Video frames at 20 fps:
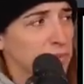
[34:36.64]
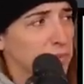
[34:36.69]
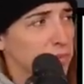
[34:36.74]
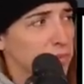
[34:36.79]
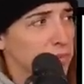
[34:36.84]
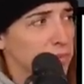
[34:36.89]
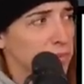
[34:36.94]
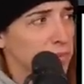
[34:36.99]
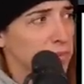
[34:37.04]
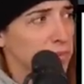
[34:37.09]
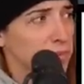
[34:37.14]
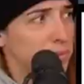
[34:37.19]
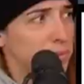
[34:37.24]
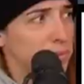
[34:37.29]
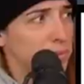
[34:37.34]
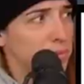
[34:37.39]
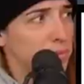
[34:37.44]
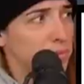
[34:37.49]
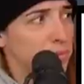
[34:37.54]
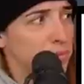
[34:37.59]

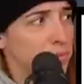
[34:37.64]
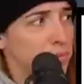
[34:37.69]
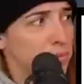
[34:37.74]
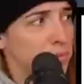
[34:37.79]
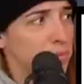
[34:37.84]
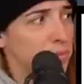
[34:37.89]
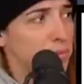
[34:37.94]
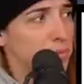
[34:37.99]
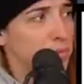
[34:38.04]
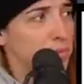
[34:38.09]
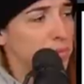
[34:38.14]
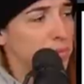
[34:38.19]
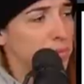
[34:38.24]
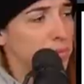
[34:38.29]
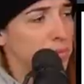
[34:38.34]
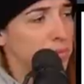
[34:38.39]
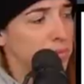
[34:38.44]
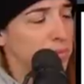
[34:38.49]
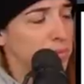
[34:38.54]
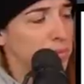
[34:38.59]

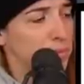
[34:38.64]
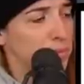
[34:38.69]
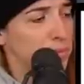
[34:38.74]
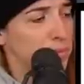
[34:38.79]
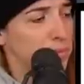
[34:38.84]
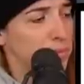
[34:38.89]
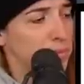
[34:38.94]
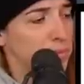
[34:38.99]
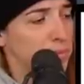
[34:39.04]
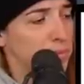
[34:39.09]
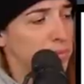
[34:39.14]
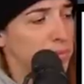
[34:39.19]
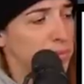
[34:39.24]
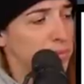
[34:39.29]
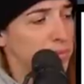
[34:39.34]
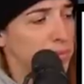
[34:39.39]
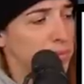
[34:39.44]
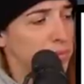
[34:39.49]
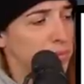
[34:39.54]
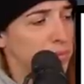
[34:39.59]

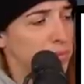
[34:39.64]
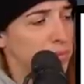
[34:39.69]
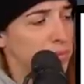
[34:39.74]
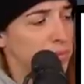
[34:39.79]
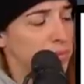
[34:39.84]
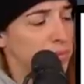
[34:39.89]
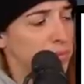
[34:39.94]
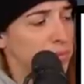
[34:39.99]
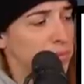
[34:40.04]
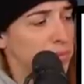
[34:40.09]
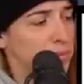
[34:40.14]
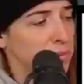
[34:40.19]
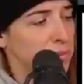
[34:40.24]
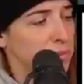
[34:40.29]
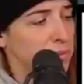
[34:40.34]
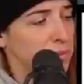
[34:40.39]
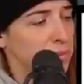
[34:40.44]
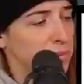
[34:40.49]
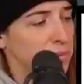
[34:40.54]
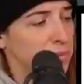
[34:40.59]

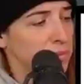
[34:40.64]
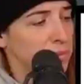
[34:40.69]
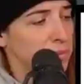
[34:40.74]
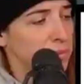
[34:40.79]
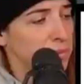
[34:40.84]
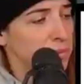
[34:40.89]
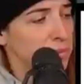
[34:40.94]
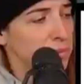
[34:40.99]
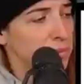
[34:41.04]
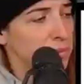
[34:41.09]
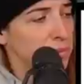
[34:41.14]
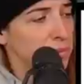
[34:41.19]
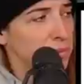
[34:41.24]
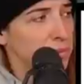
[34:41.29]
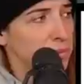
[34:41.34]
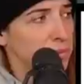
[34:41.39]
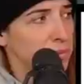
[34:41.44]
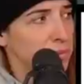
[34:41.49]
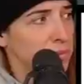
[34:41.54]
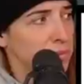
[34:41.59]

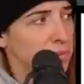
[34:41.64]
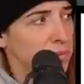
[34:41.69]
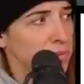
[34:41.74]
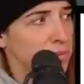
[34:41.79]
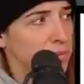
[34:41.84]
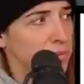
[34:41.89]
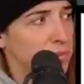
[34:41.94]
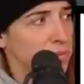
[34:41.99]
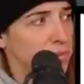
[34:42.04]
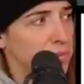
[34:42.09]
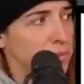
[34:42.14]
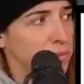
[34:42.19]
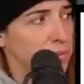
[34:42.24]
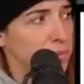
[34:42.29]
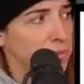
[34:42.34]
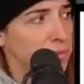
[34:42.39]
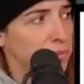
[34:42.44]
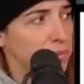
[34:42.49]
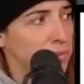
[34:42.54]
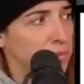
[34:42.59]

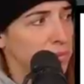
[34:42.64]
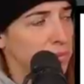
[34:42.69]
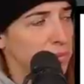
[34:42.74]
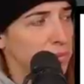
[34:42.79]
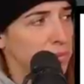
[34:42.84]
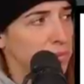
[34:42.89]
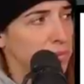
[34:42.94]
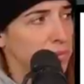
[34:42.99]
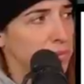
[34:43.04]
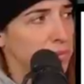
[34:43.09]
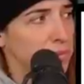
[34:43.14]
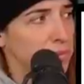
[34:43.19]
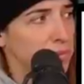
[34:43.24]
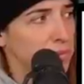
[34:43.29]
[no speech]